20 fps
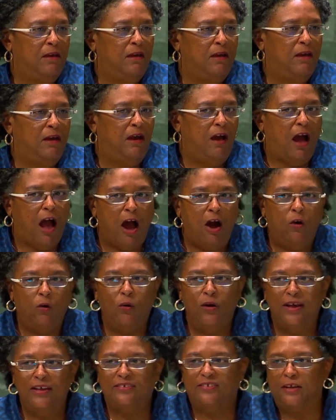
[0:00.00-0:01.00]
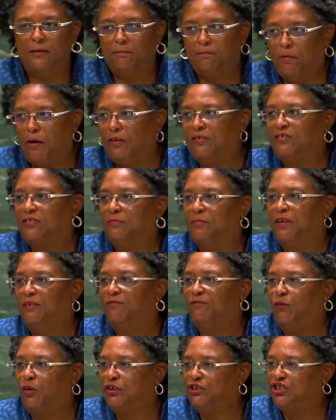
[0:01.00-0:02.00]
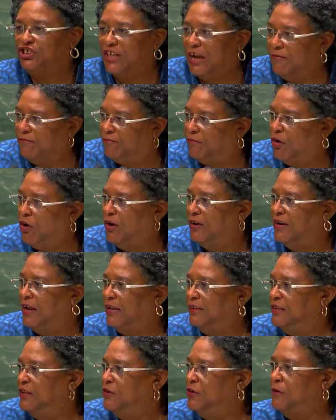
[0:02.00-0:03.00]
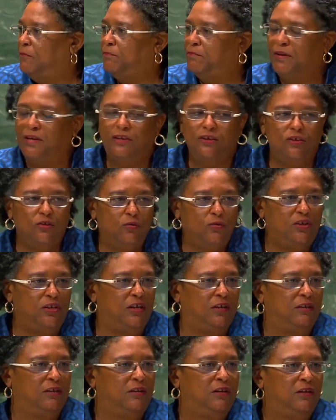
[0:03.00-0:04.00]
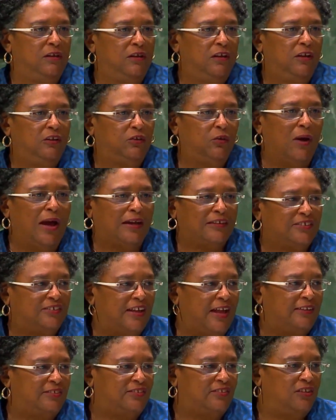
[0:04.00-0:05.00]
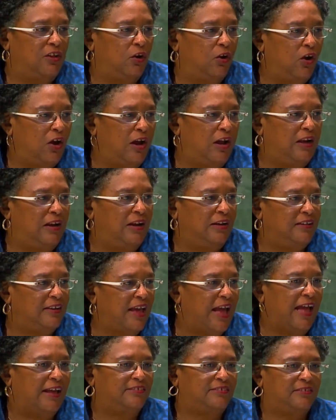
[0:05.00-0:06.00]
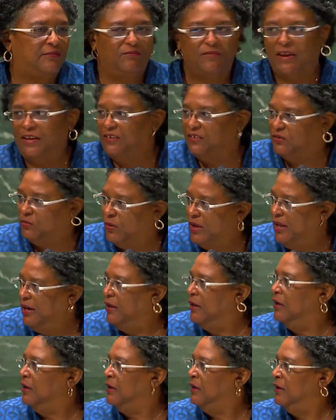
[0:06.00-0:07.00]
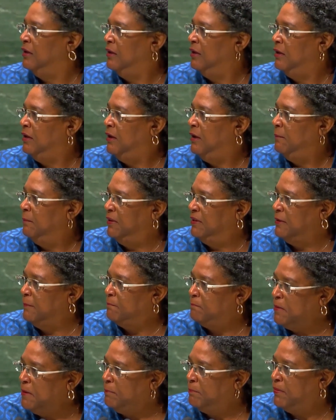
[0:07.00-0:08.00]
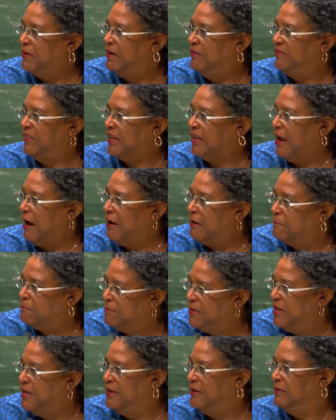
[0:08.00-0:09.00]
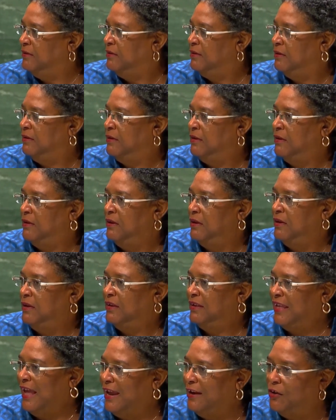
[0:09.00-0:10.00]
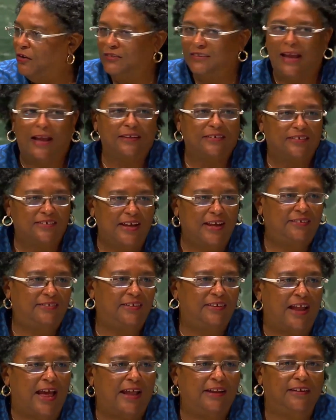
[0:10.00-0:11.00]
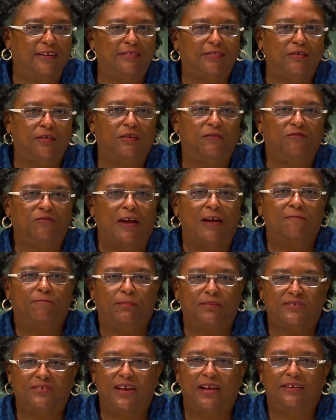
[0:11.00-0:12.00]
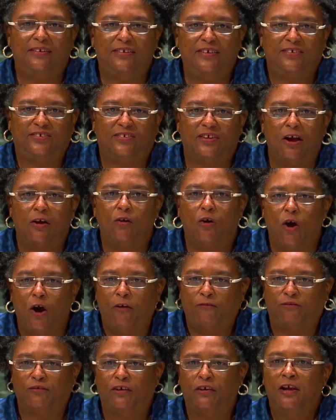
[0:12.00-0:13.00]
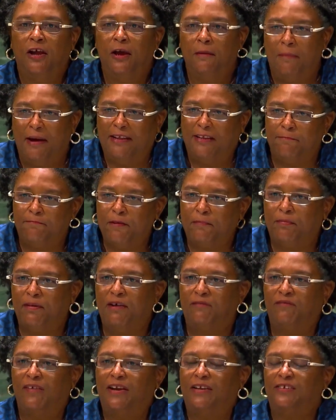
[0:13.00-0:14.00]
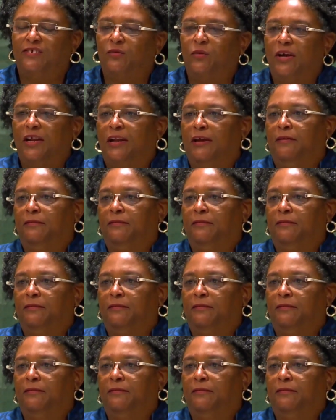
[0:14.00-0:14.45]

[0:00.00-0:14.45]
How is it possible for Chevron and the European Union to access the oil and gas of Venezuela, but the people of the Caribbean cannot access it at the 35% discount offered by the people of Venezuela?